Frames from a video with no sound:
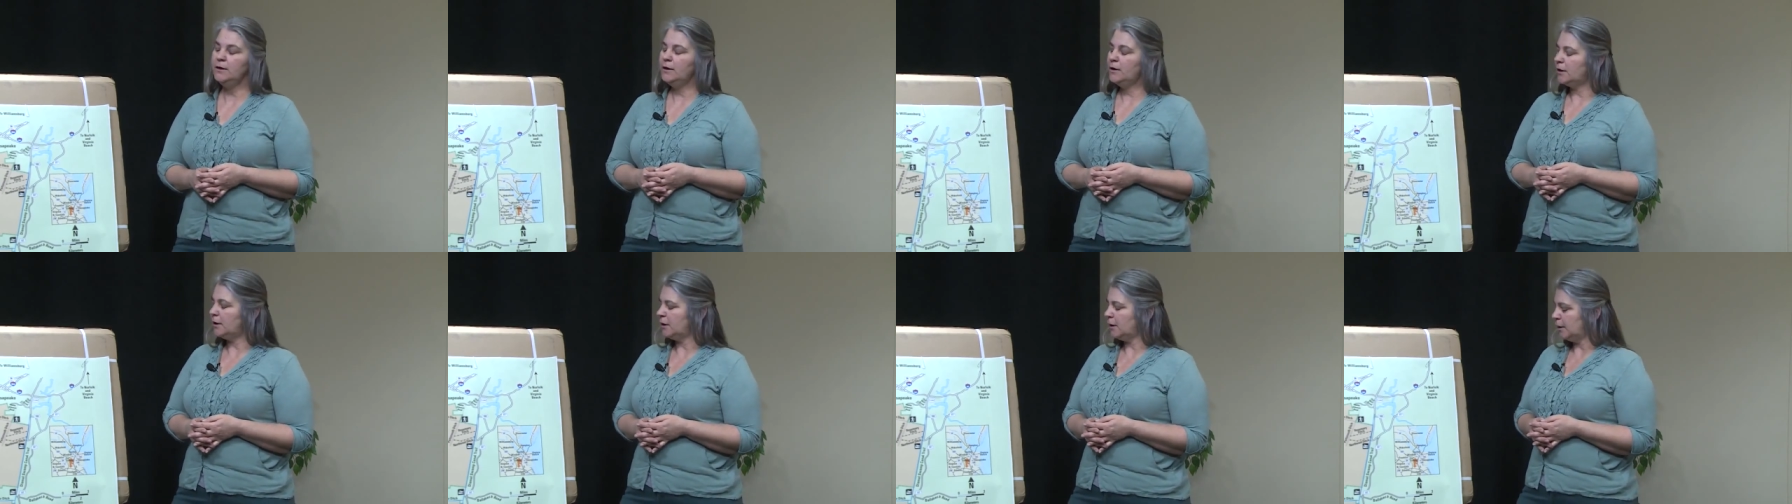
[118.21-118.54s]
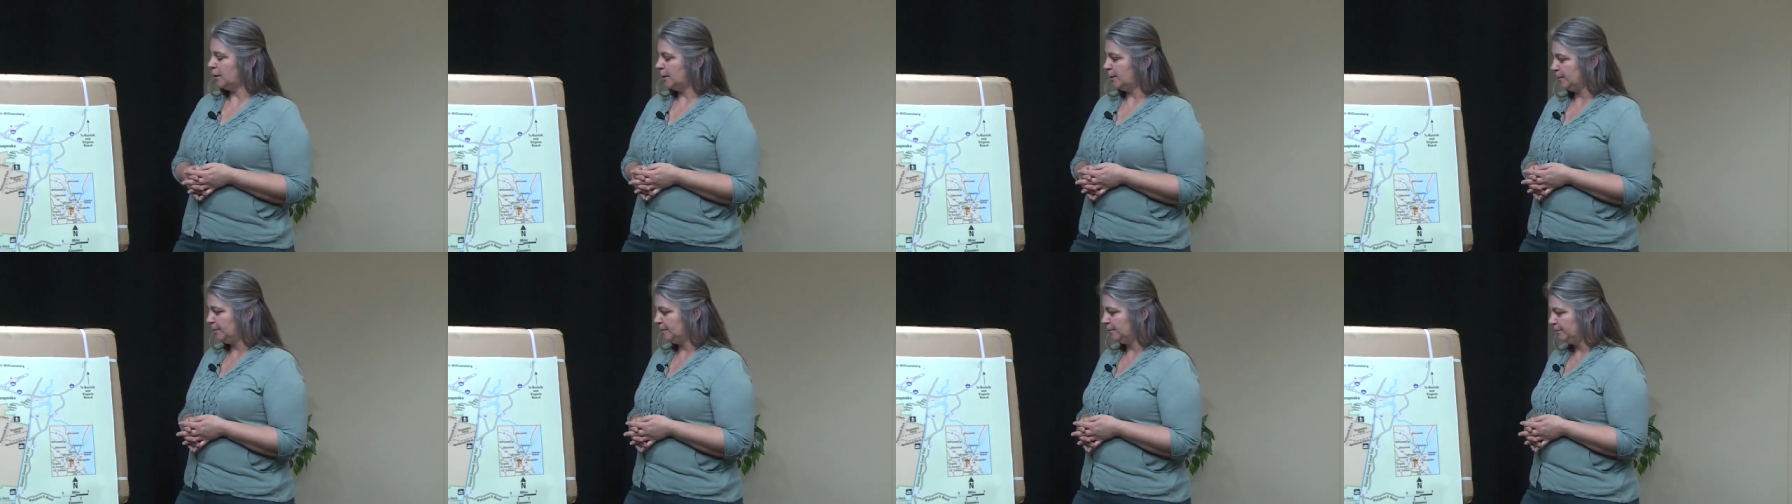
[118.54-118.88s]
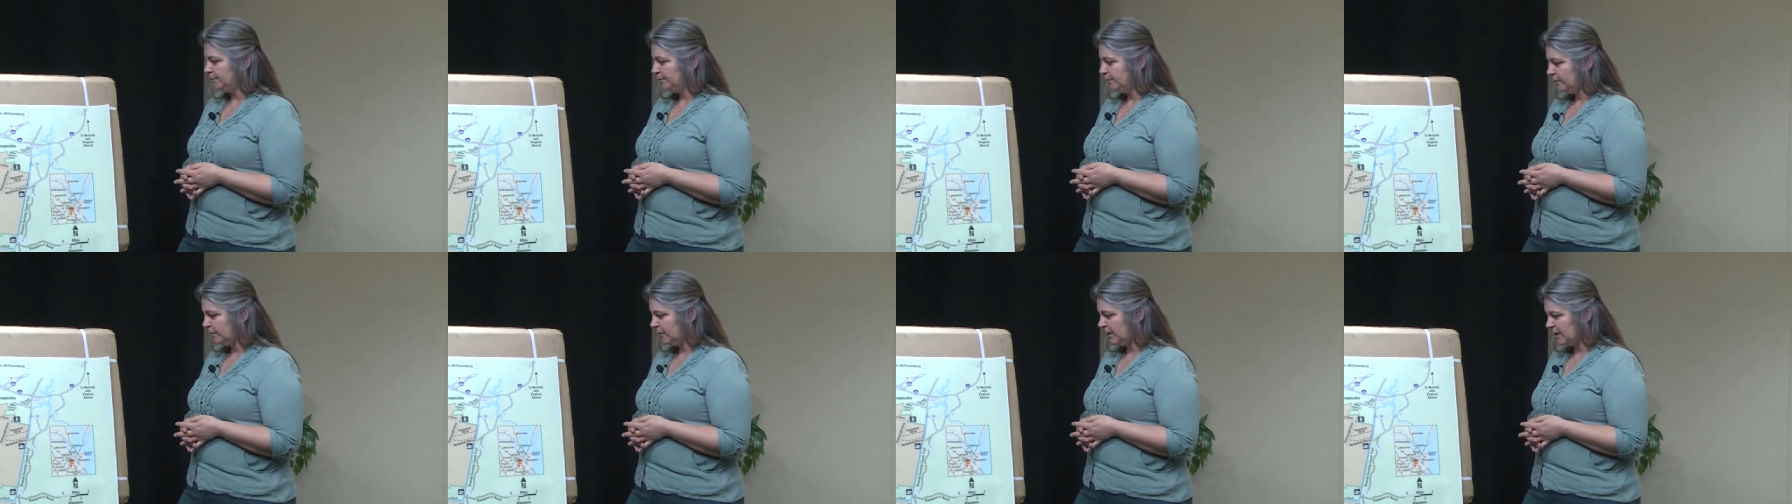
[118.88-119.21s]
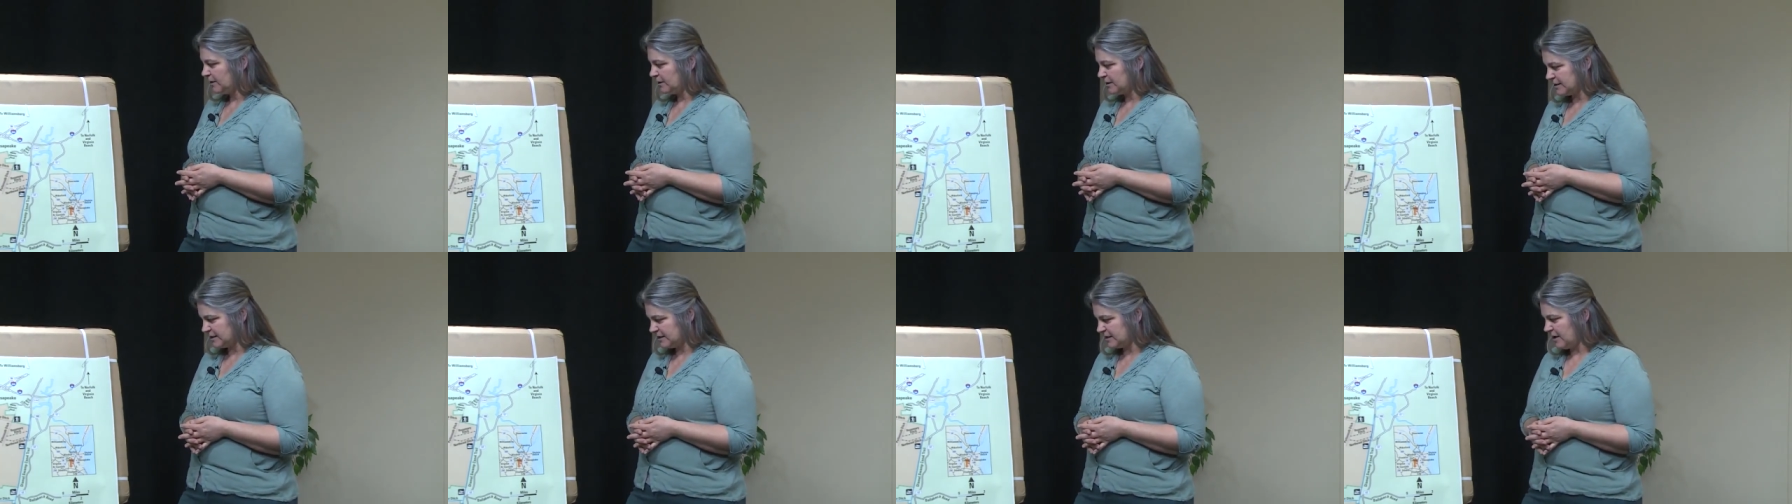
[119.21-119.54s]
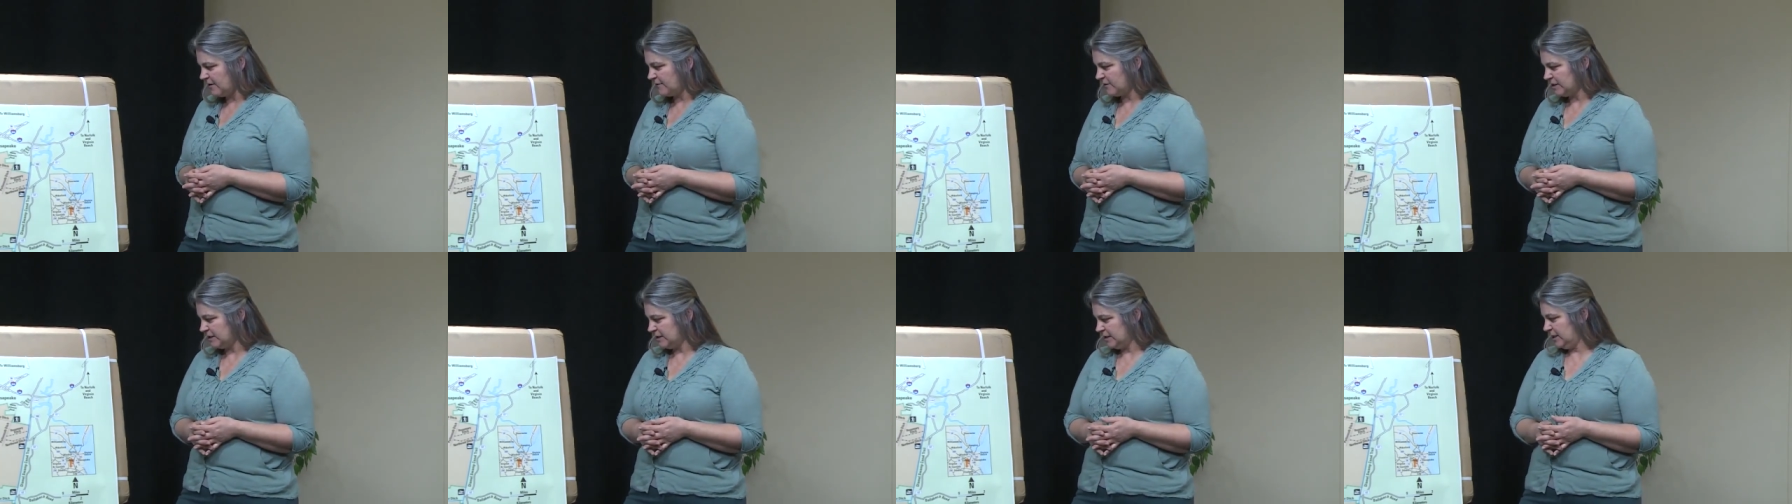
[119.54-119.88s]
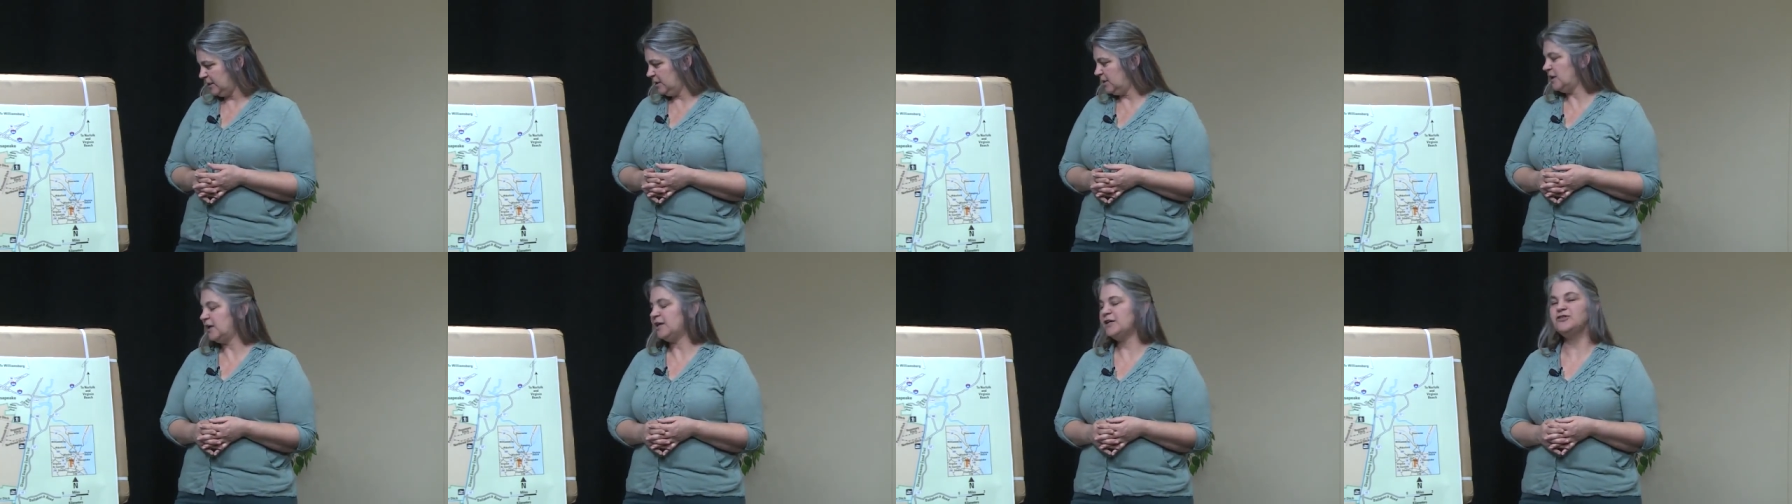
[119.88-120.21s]
Um, in the
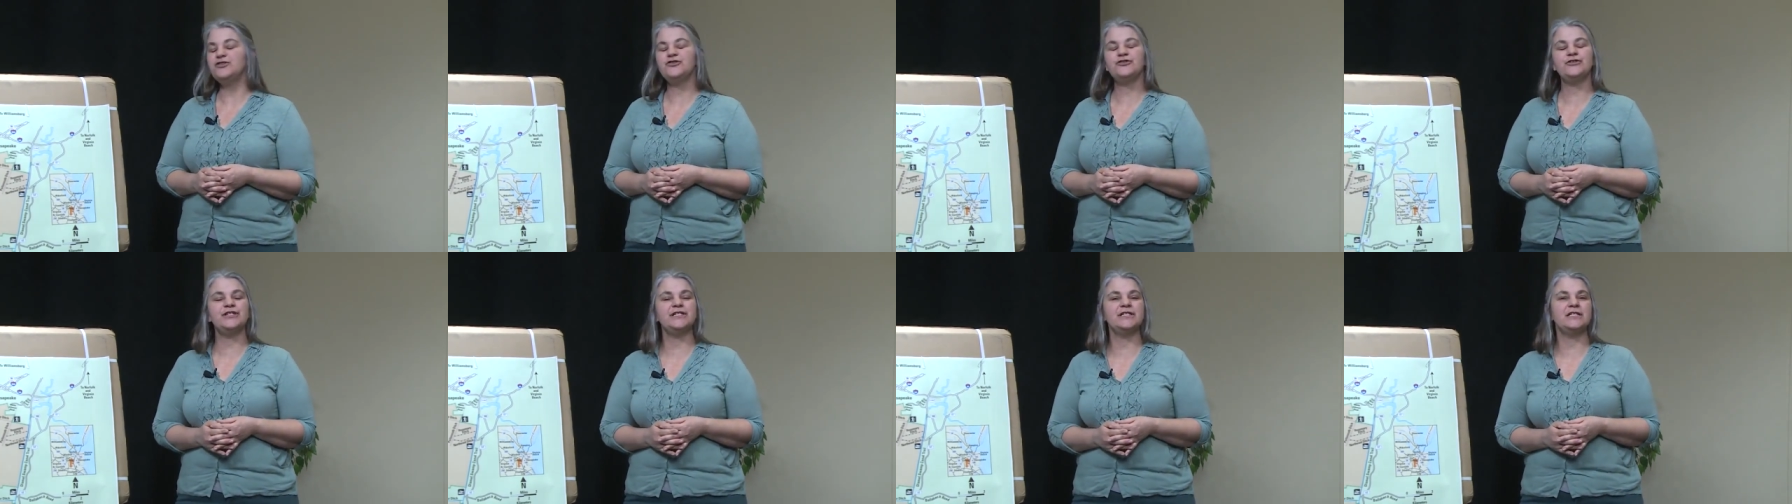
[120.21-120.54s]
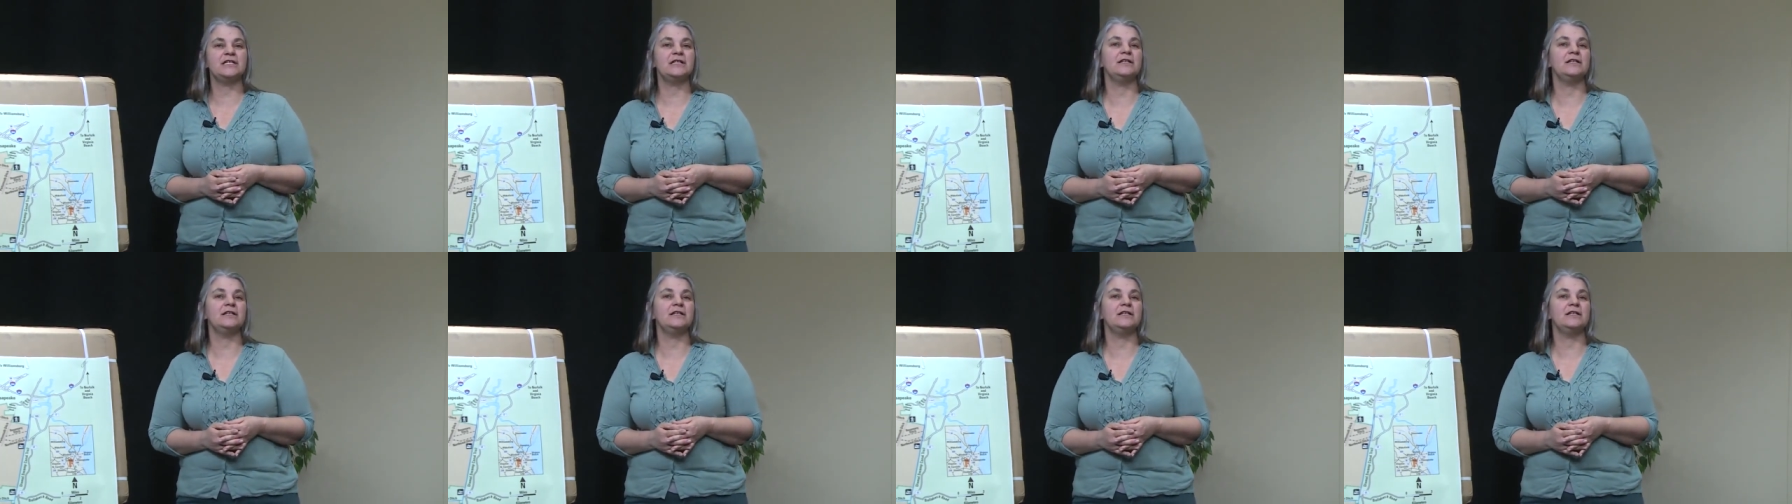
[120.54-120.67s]
1700s